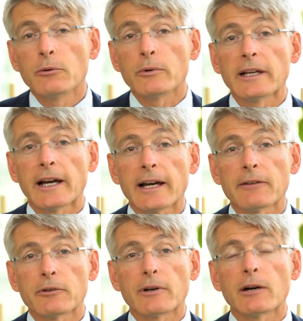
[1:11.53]
we
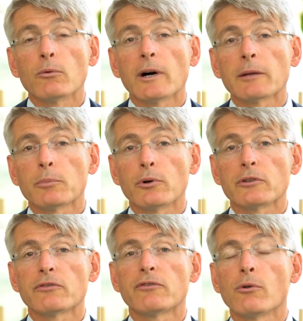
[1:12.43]
have around
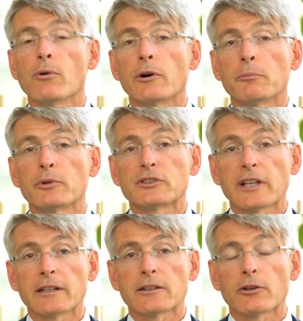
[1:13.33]
1.4%